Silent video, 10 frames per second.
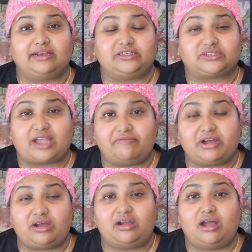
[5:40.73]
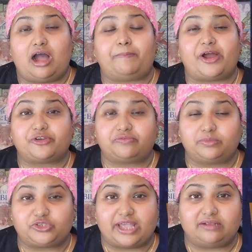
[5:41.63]
discover a part of
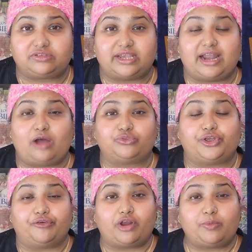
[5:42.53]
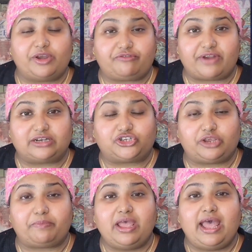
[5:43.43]
themselves, and how they grow in
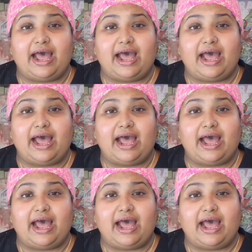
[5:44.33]
friendship,